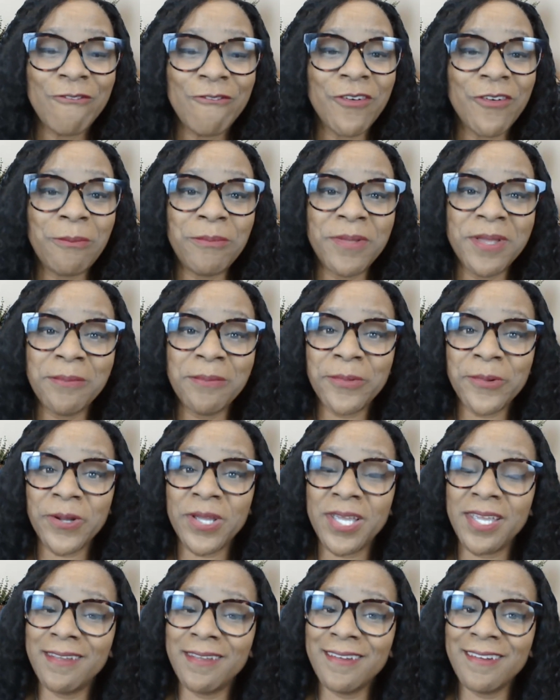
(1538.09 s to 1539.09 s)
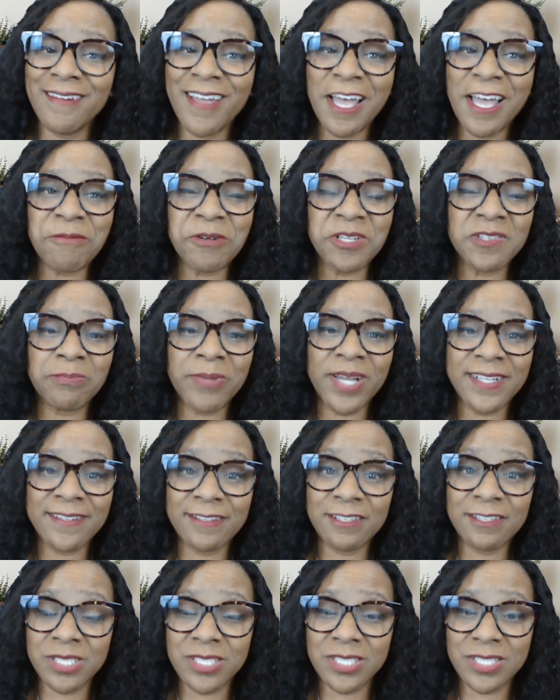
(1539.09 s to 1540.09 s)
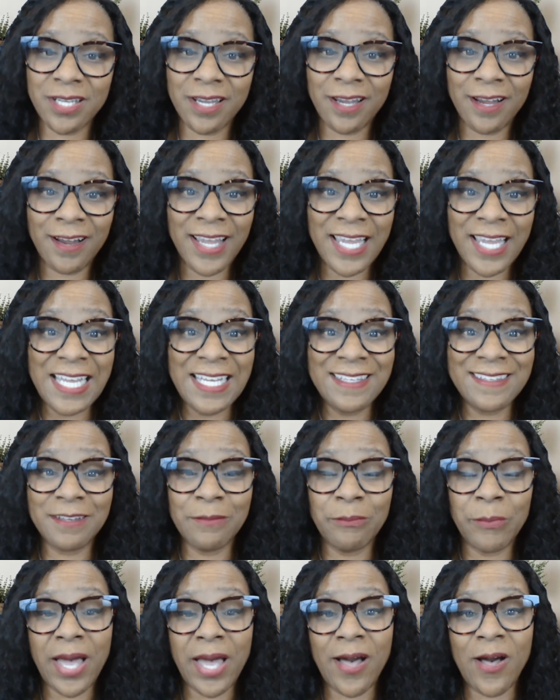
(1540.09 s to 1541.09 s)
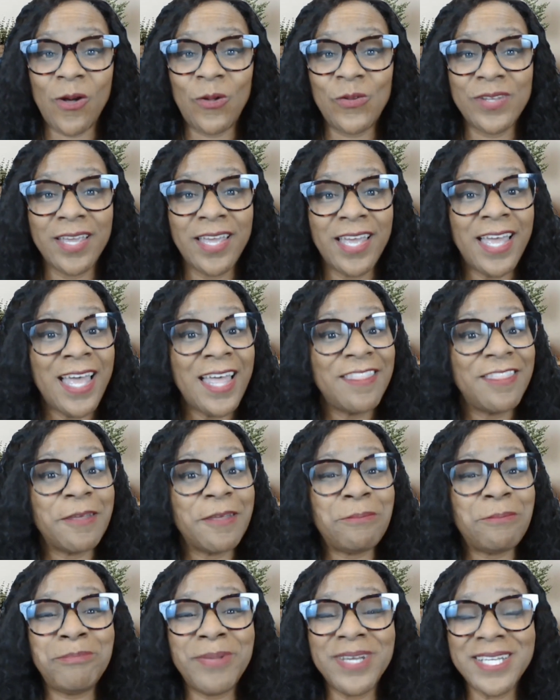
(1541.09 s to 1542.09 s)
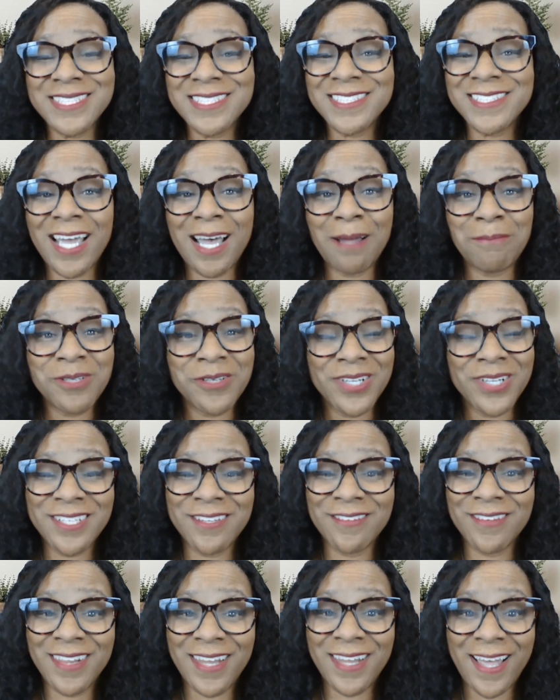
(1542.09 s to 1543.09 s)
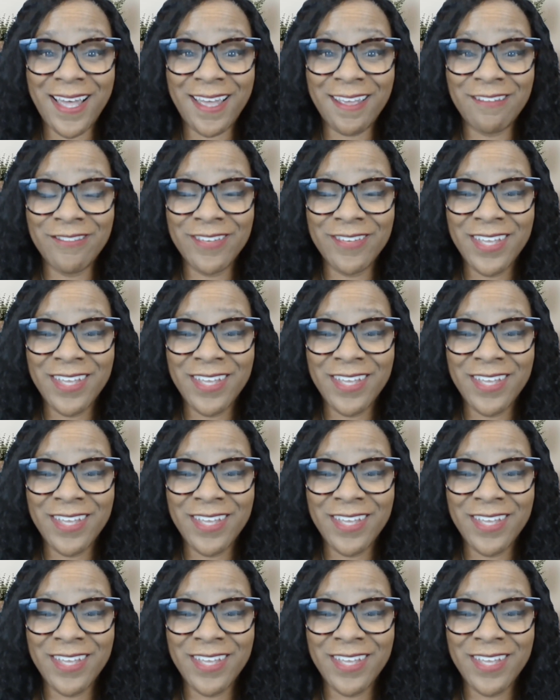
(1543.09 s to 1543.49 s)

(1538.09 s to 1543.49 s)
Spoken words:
Remember, here at Perspectives with Sherry, it's about the best chapter in your life.